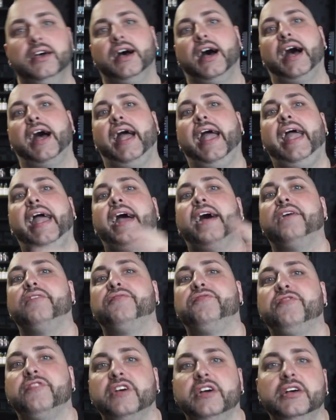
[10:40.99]
I
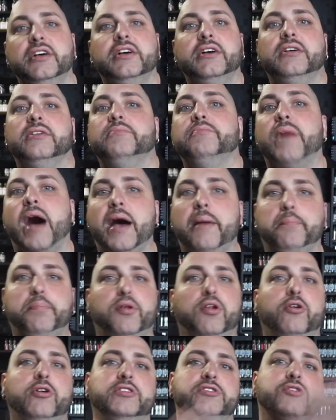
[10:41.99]
have, my
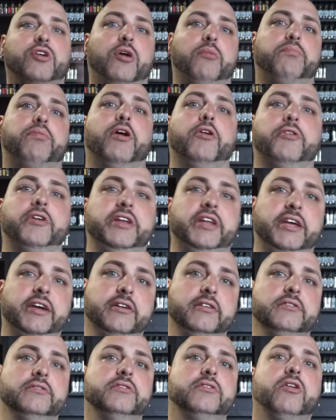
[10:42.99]
employees are all broken here.